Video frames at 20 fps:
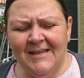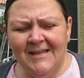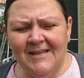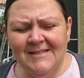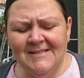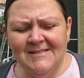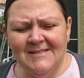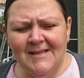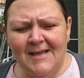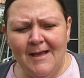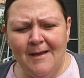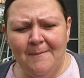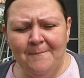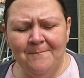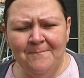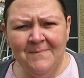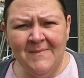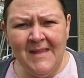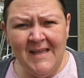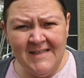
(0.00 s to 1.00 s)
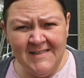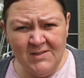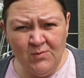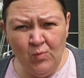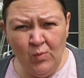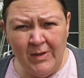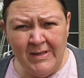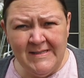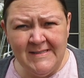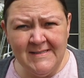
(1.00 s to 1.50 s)
It's um it's
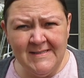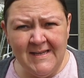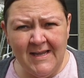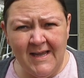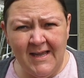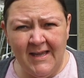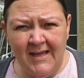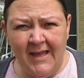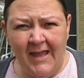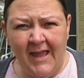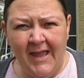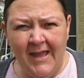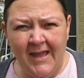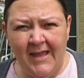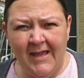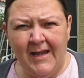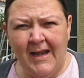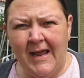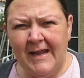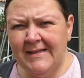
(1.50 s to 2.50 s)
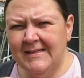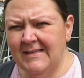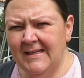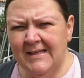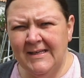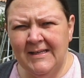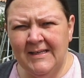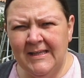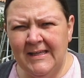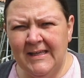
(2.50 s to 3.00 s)
Wednesday and I
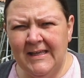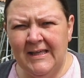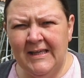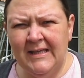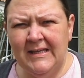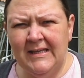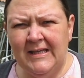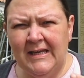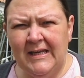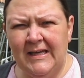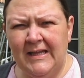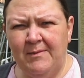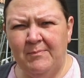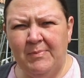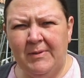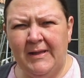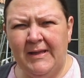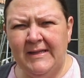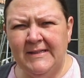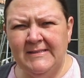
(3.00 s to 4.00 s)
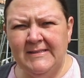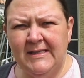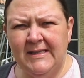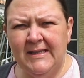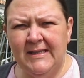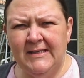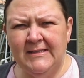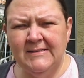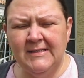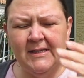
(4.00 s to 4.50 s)
didn't get any
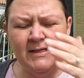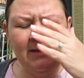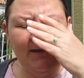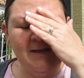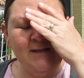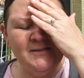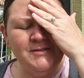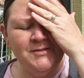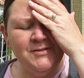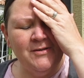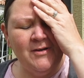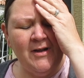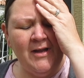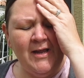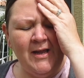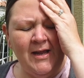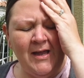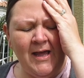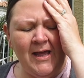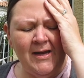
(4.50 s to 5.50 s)
planting done yesterday.